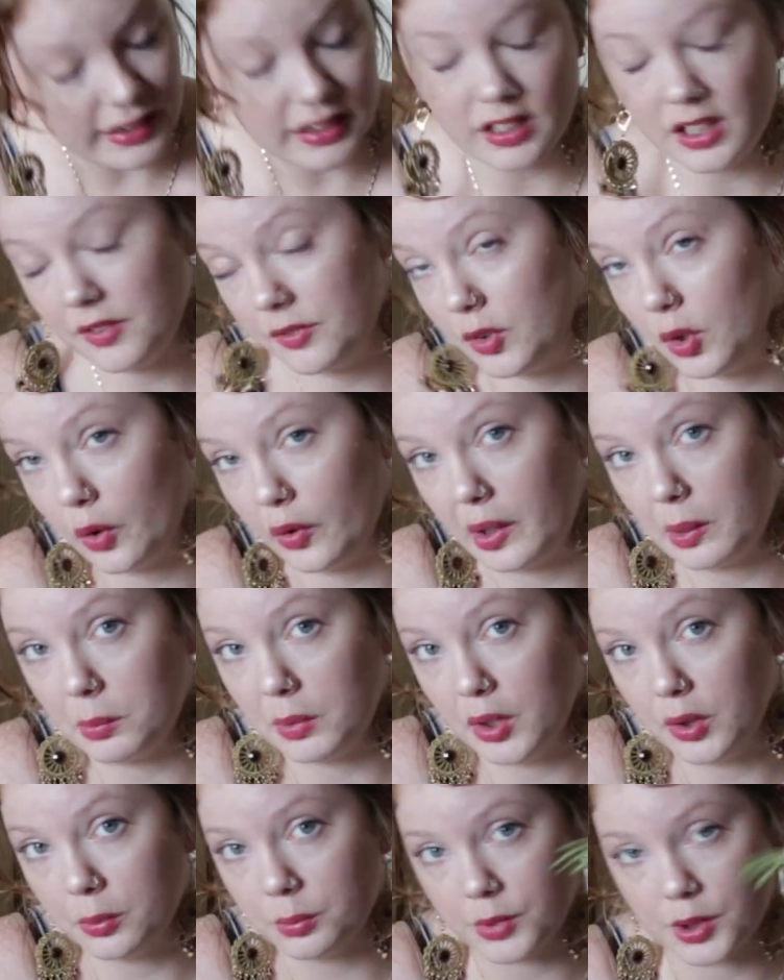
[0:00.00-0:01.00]
didn't even know they
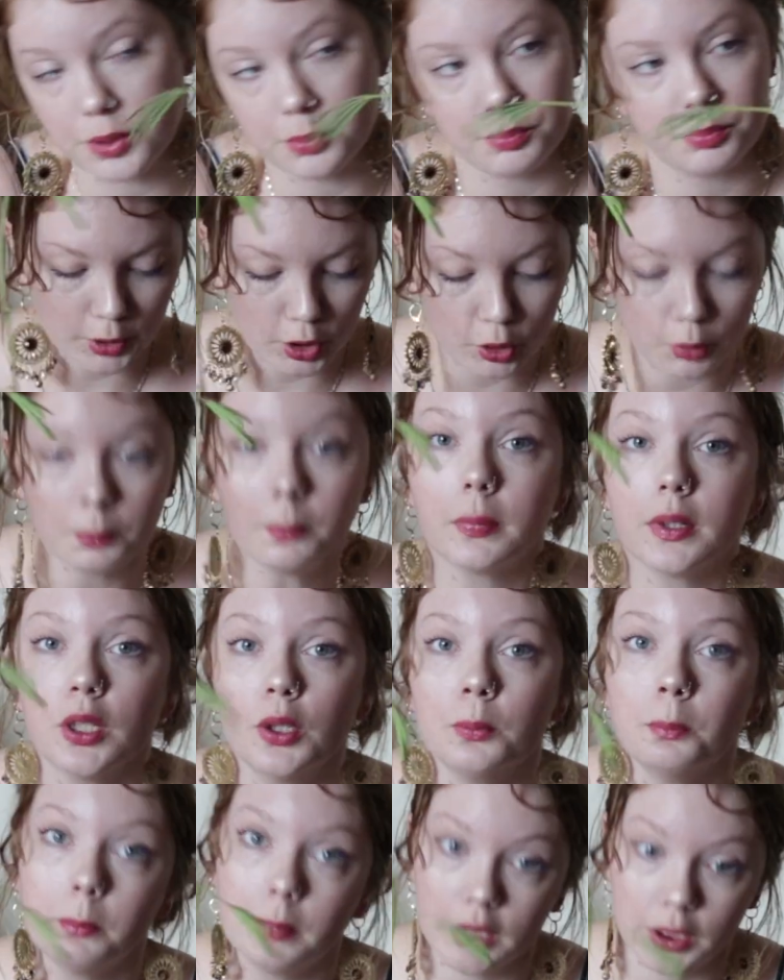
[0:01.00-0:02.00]
bloomed. Bloom,
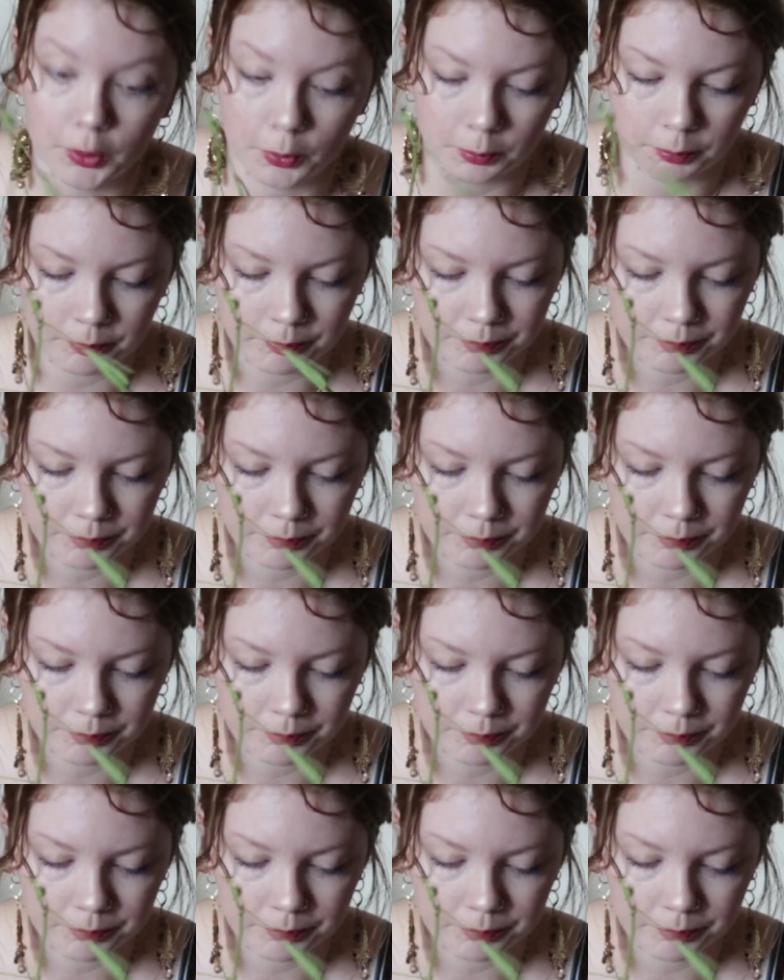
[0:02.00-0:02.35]
bloom, bloom.